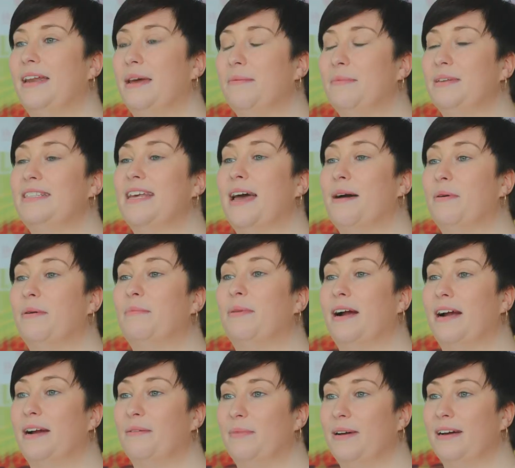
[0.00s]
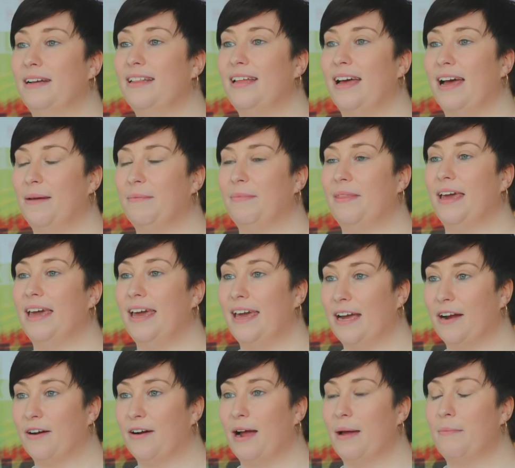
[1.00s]
My name is Emma Barnwell. I'm the
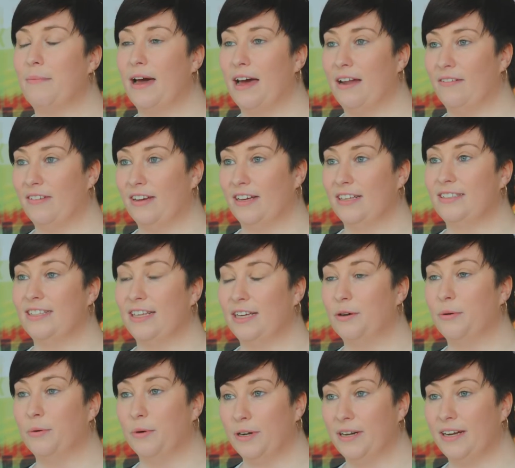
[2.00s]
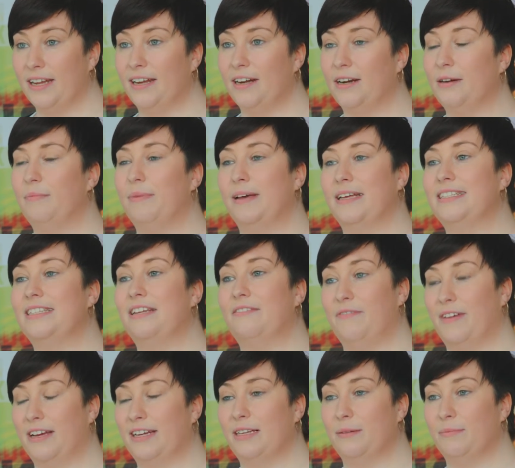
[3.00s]
Hate Crime Advocacy Coordinator based
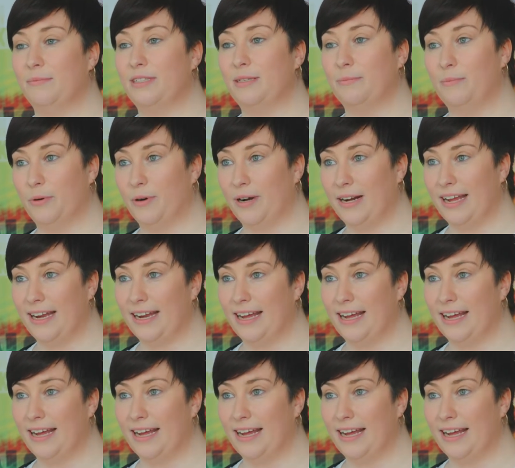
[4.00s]
at Victim Support